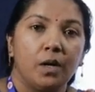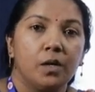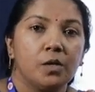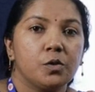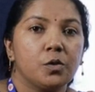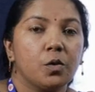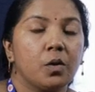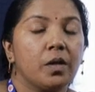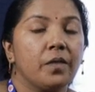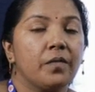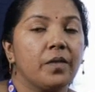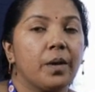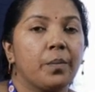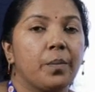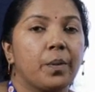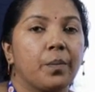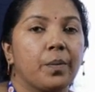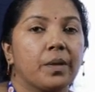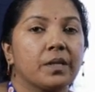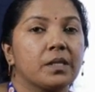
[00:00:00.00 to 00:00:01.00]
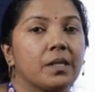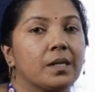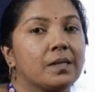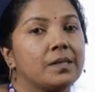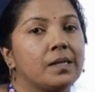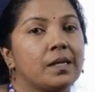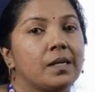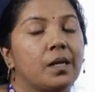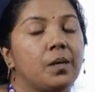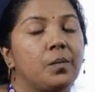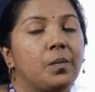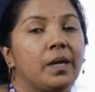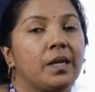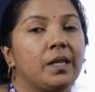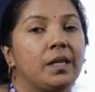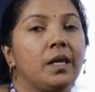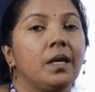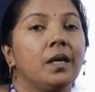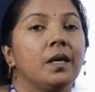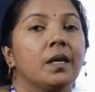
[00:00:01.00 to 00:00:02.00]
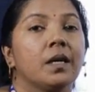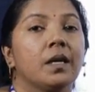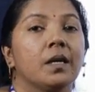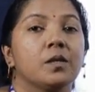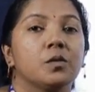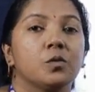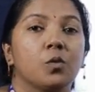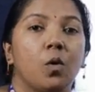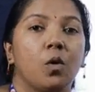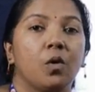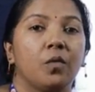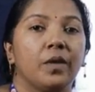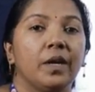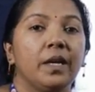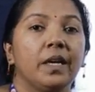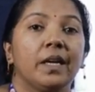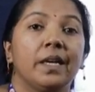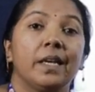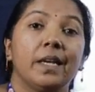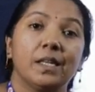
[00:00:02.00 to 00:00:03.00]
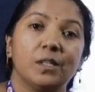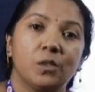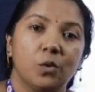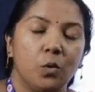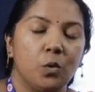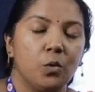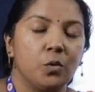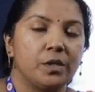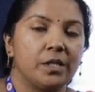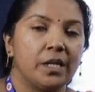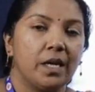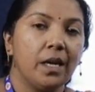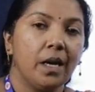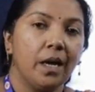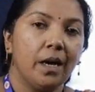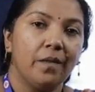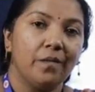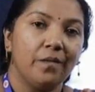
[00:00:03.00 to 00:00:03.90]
So, the vapor pressure exerted by the solvent in a solution